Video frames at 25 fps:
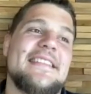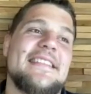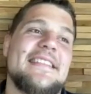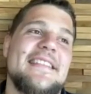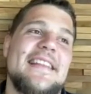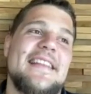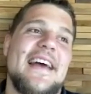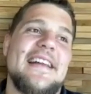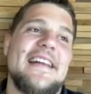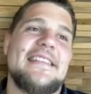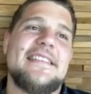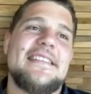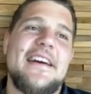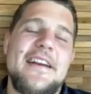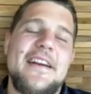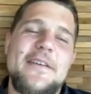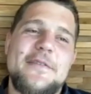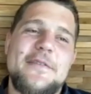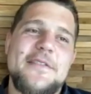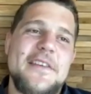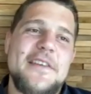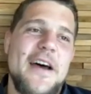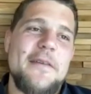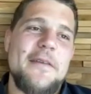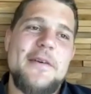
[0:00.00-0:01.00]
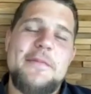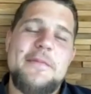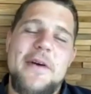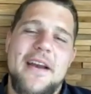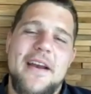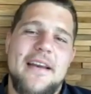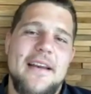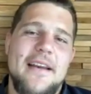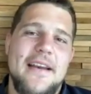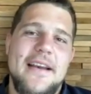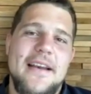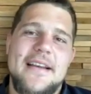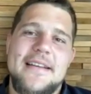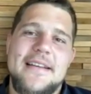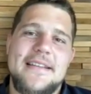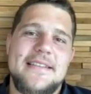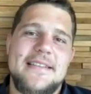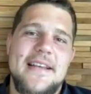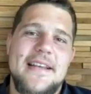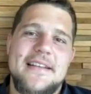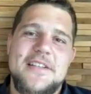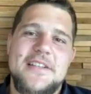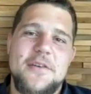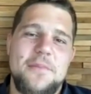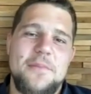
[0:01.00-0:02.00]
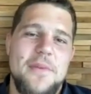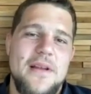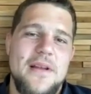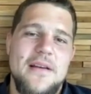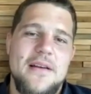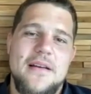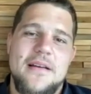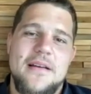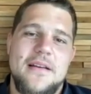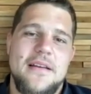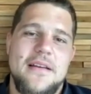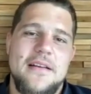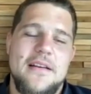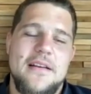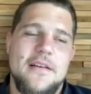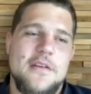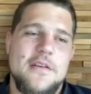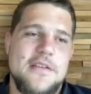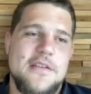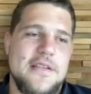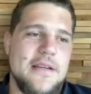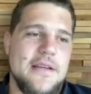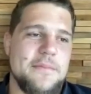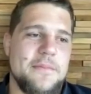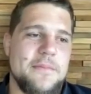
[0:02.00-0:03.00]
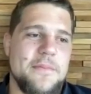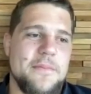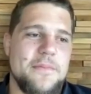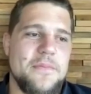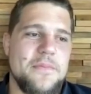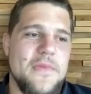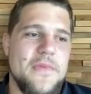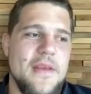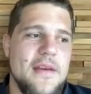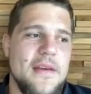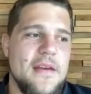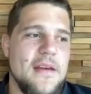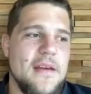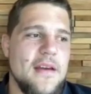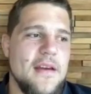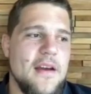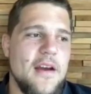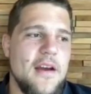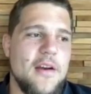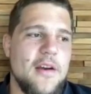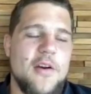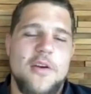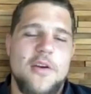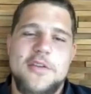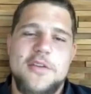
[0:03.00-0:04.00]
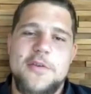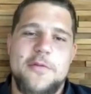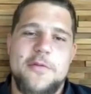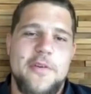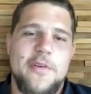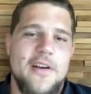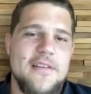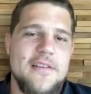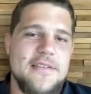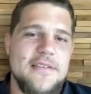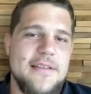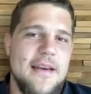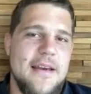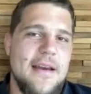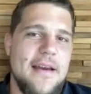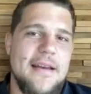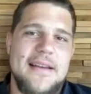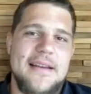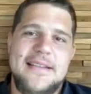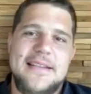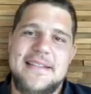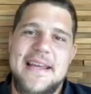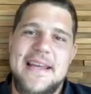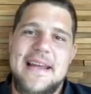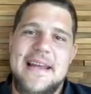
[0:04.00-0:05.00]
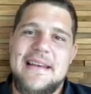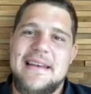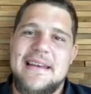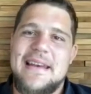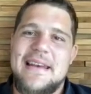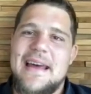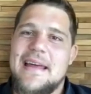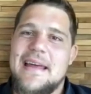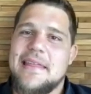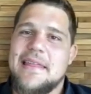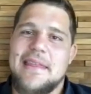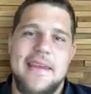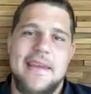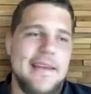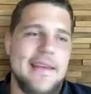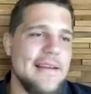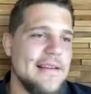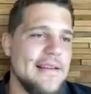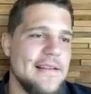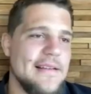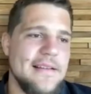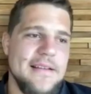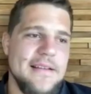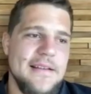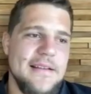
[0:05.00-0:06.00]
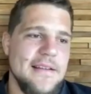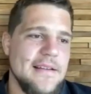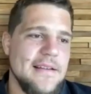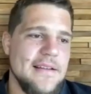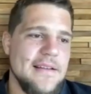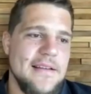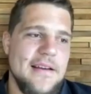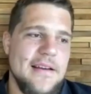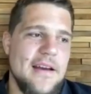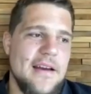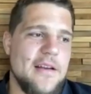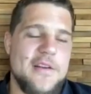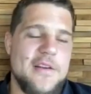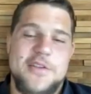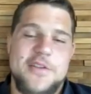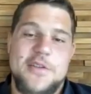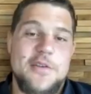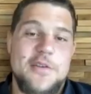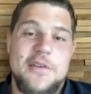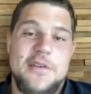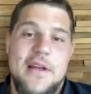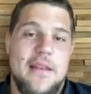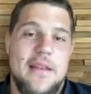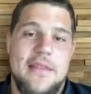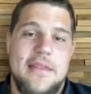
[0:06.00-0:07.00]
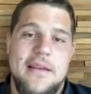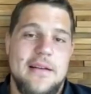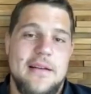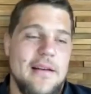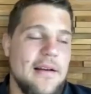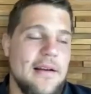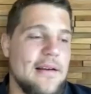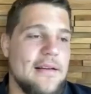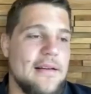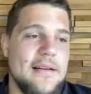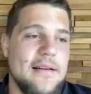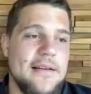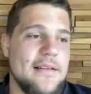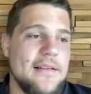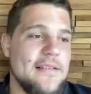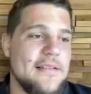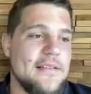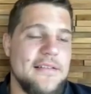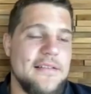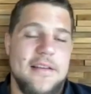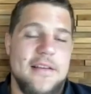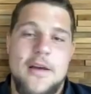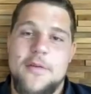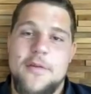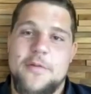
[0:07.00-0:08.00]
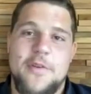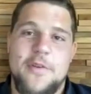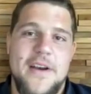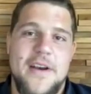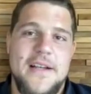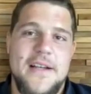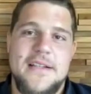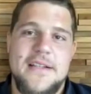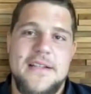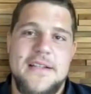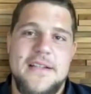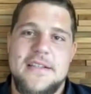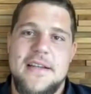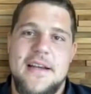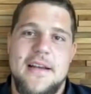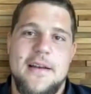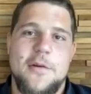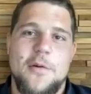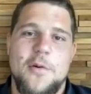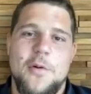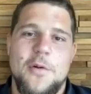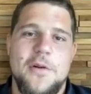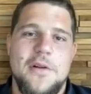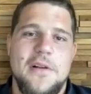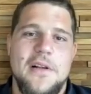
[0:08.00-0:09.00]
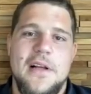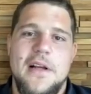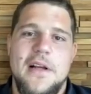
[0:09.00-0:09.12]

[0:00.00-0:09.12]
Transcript: kind of time in my career is such a blur, because I got to France, I understood nothing, no French at all.